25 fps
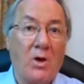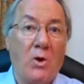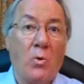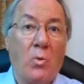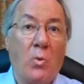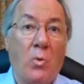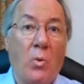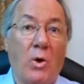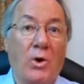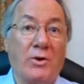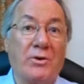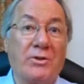
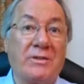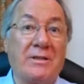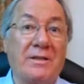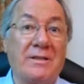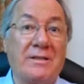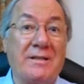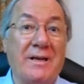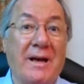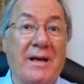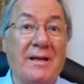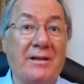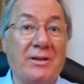Works
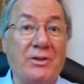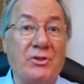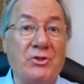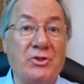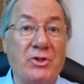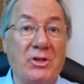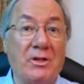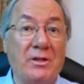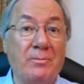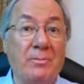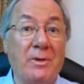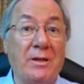is a
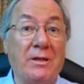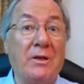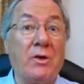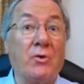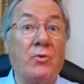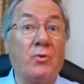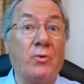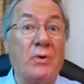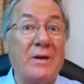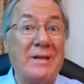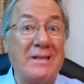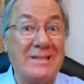legitimate
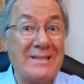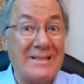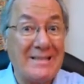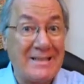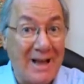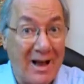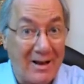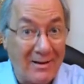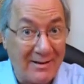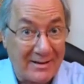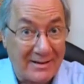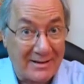
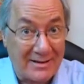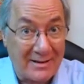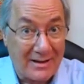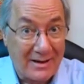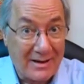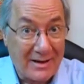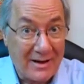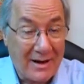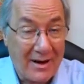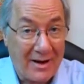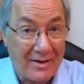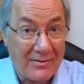result
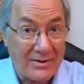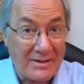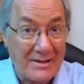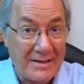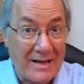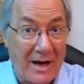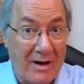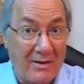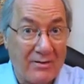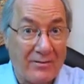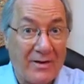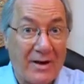of
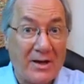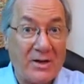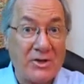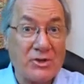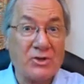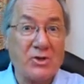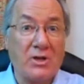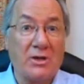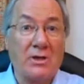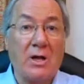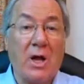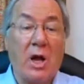
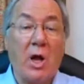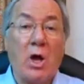salvation,